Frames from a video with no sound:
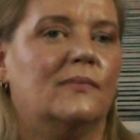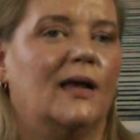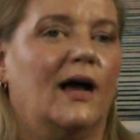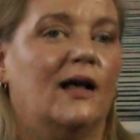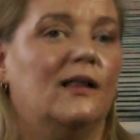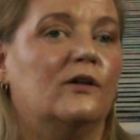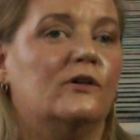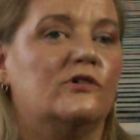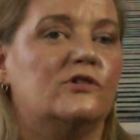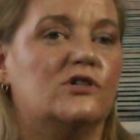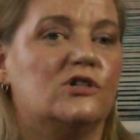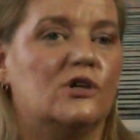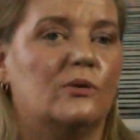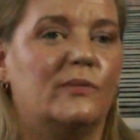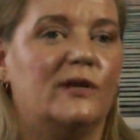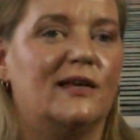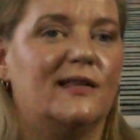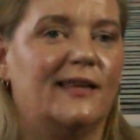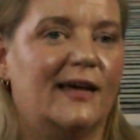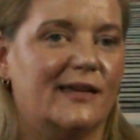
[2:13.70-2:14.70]
I learned so
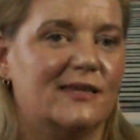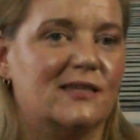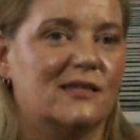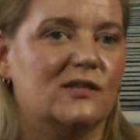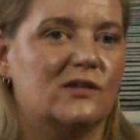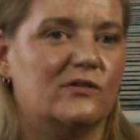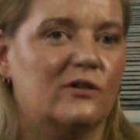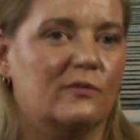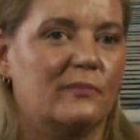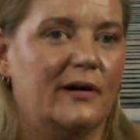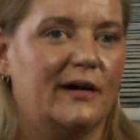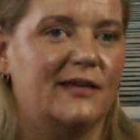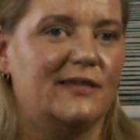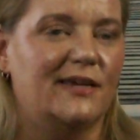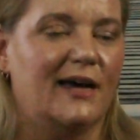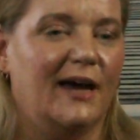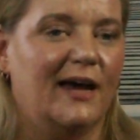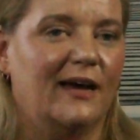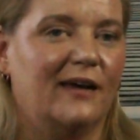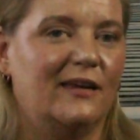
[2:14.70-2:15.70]
many lessons from my
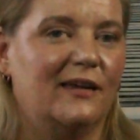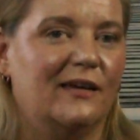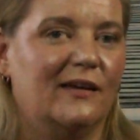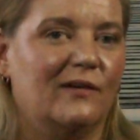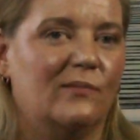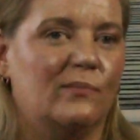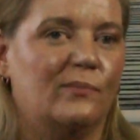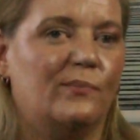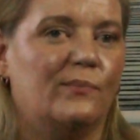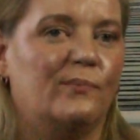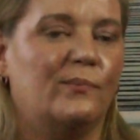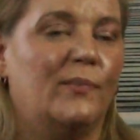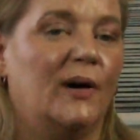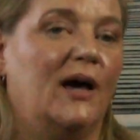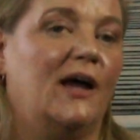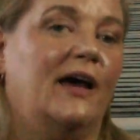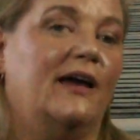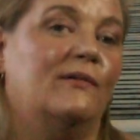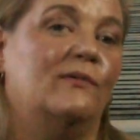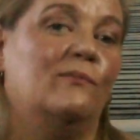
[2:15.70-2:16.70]
dad, but
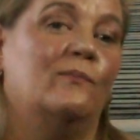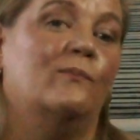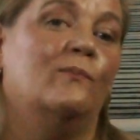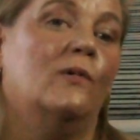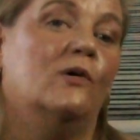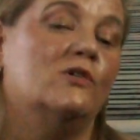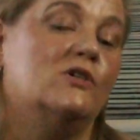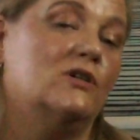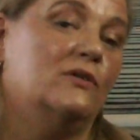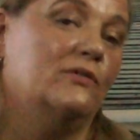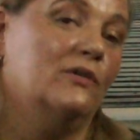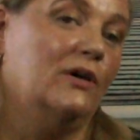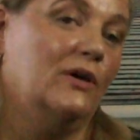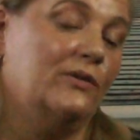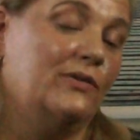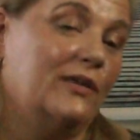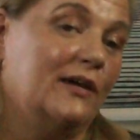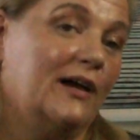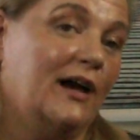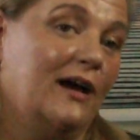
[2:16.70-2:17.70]
I most of all
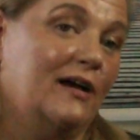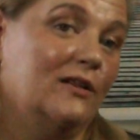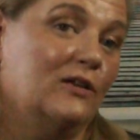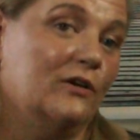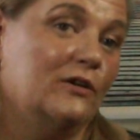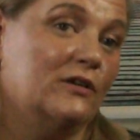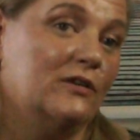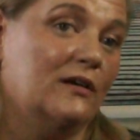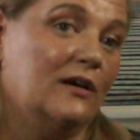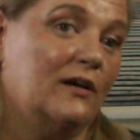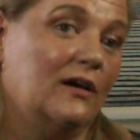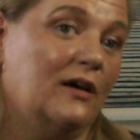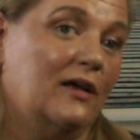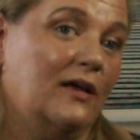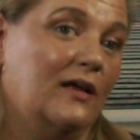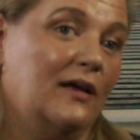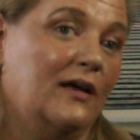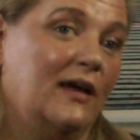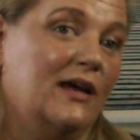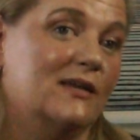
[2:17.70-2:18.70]
think I learned
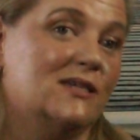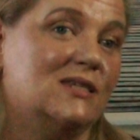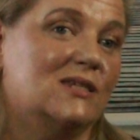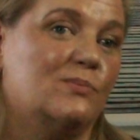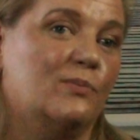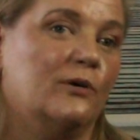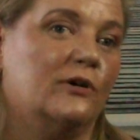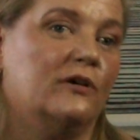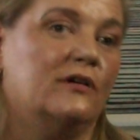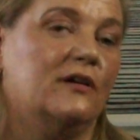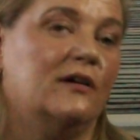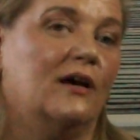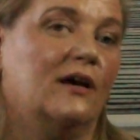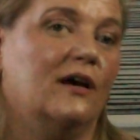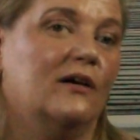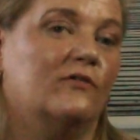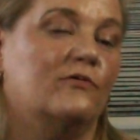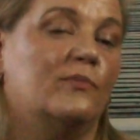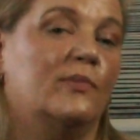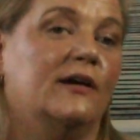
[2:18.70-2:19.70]
his spirit
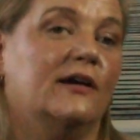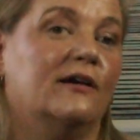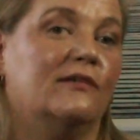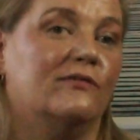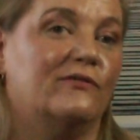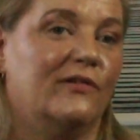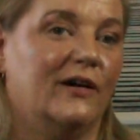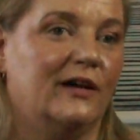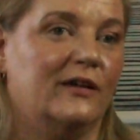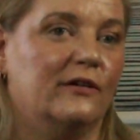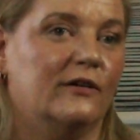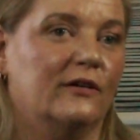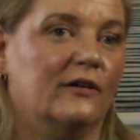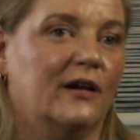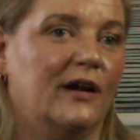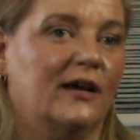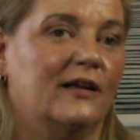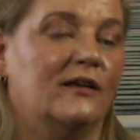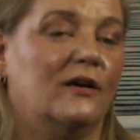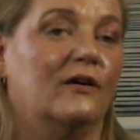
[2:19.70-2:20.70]
of being a fighter
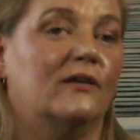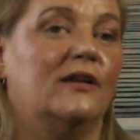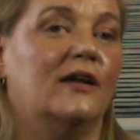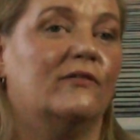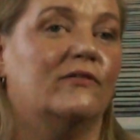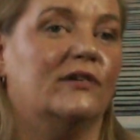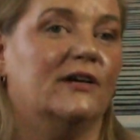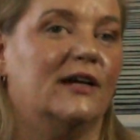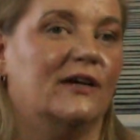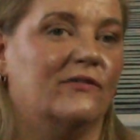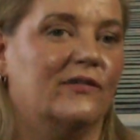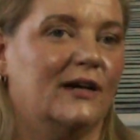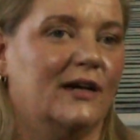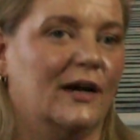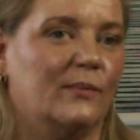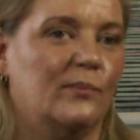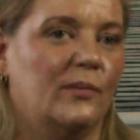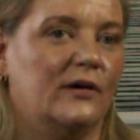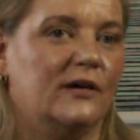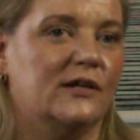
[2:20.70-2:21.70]
and never giving
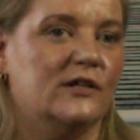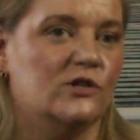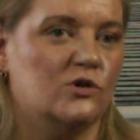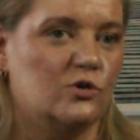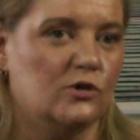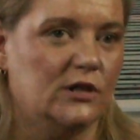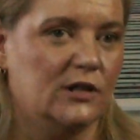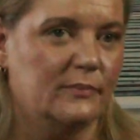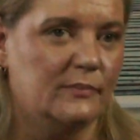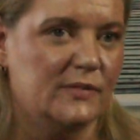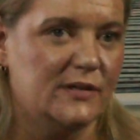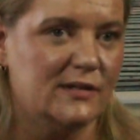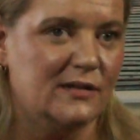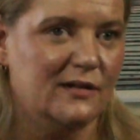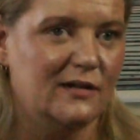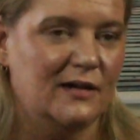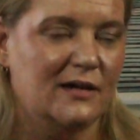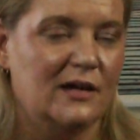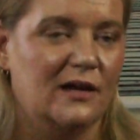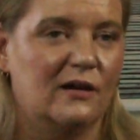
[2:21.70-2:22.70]
up on his dreams
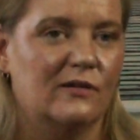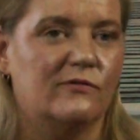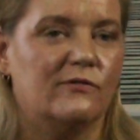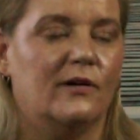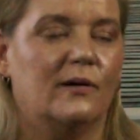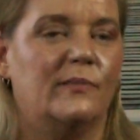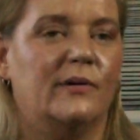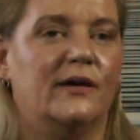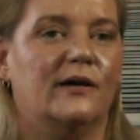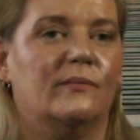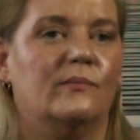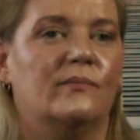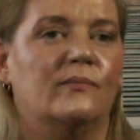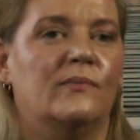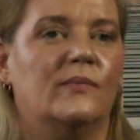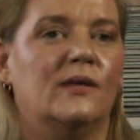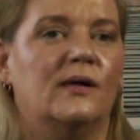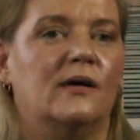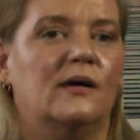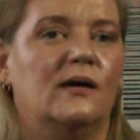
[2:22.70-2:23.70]
from him.
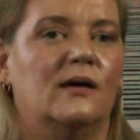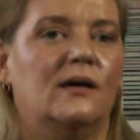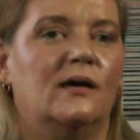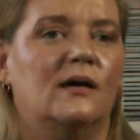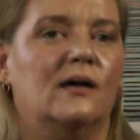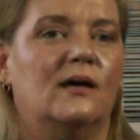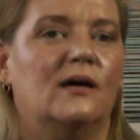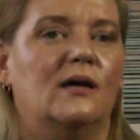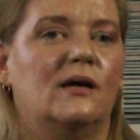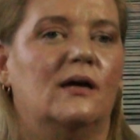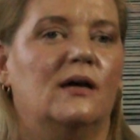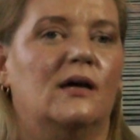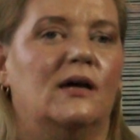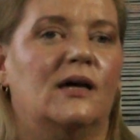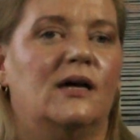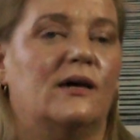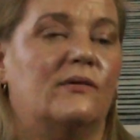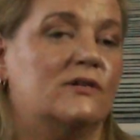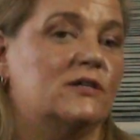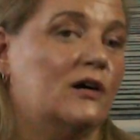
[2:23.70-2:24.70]

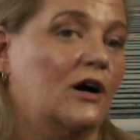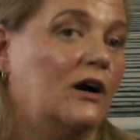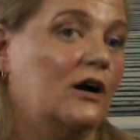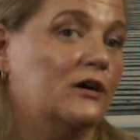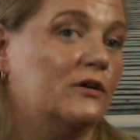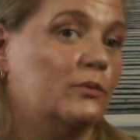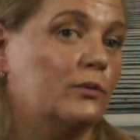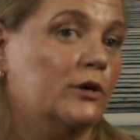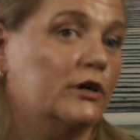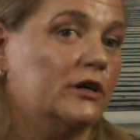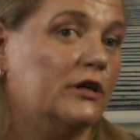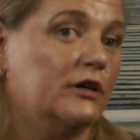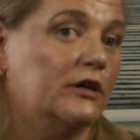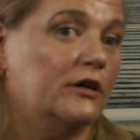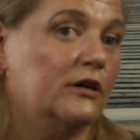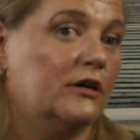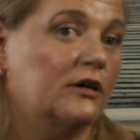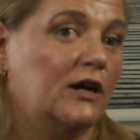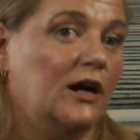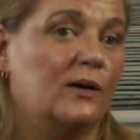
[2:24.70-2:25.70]
He was a hard
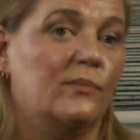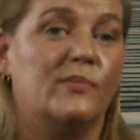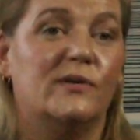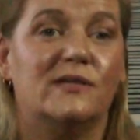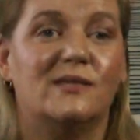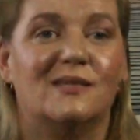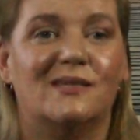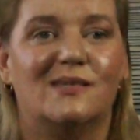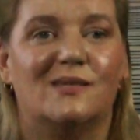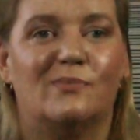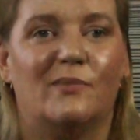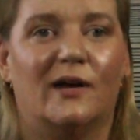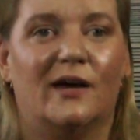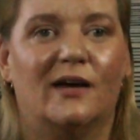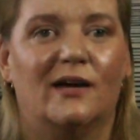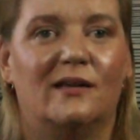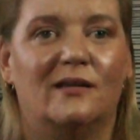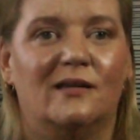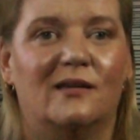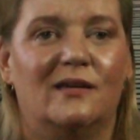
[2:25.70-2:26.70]
worker, a
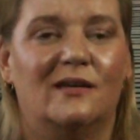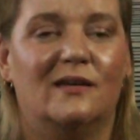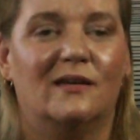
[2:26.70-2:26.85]
businessman,